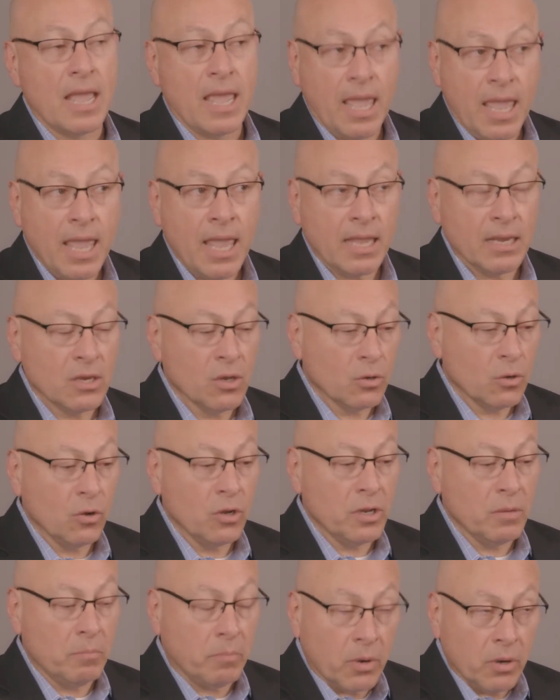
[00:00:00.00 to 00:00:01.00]
And not
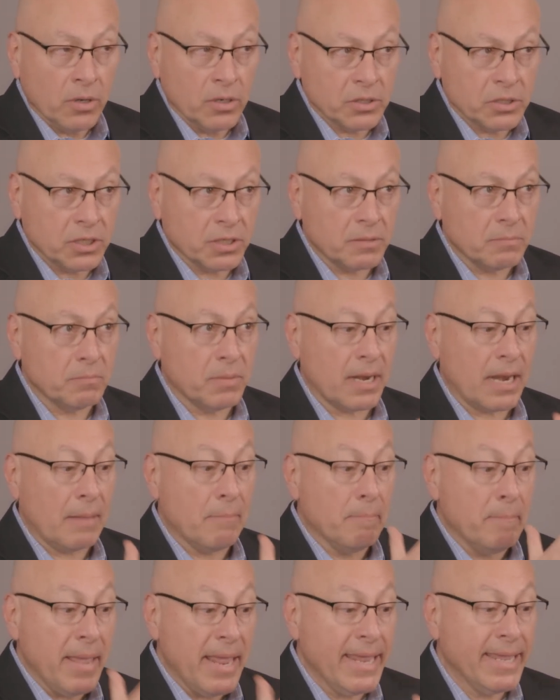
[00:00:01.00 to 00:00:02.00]
only burnish it, but
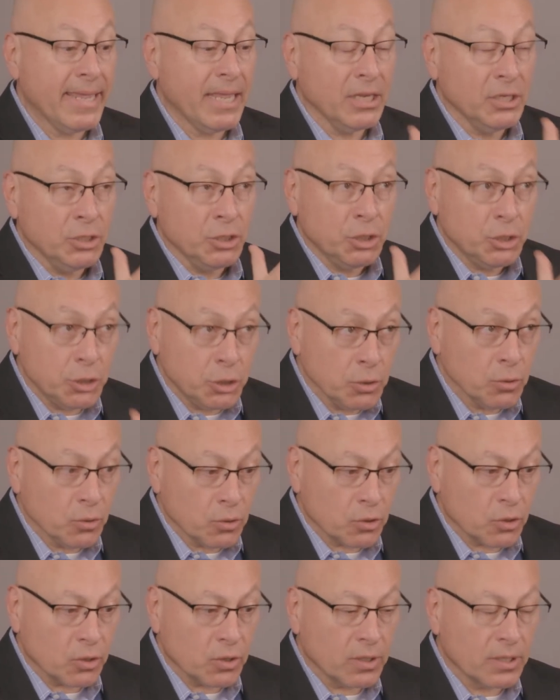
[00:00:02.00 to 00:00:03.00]
I'm making
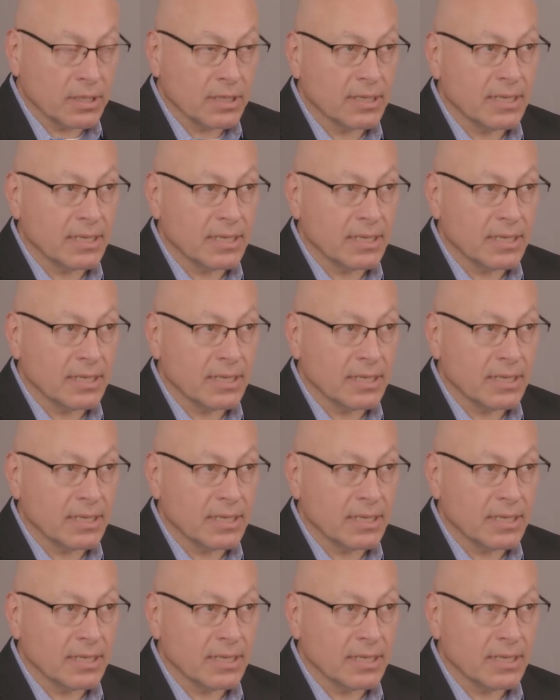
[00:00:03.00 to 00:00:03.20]
sure